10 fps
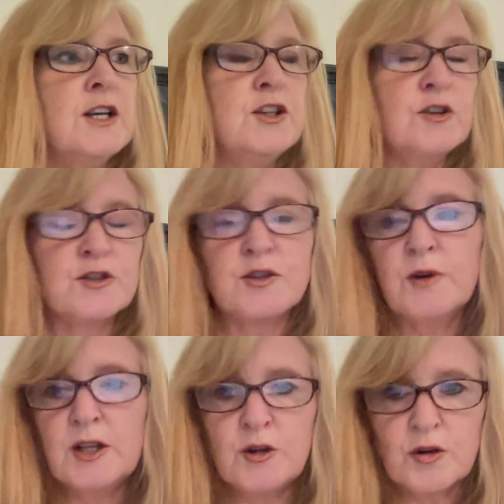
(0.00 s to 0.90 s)
You'll do
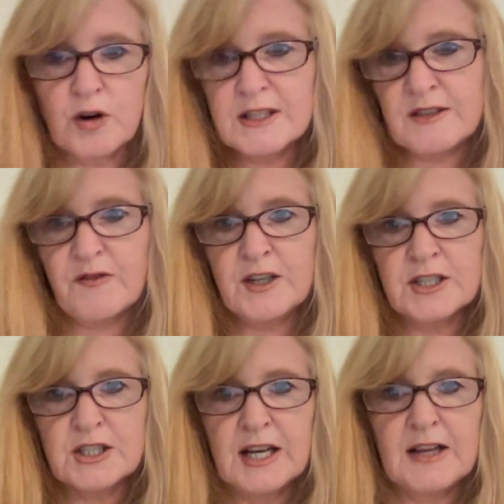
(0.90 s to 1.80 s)
it, you'll cross a finish
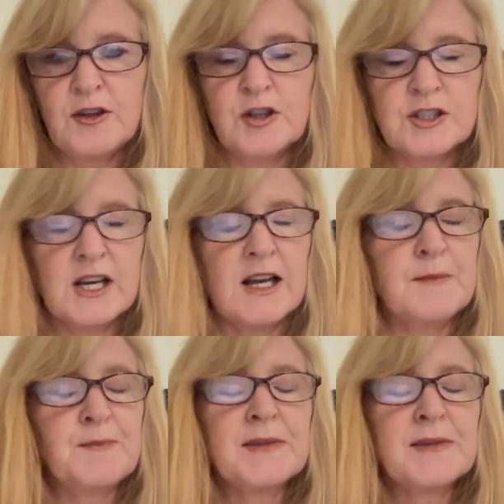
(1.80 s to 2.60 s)
line, and then you're done.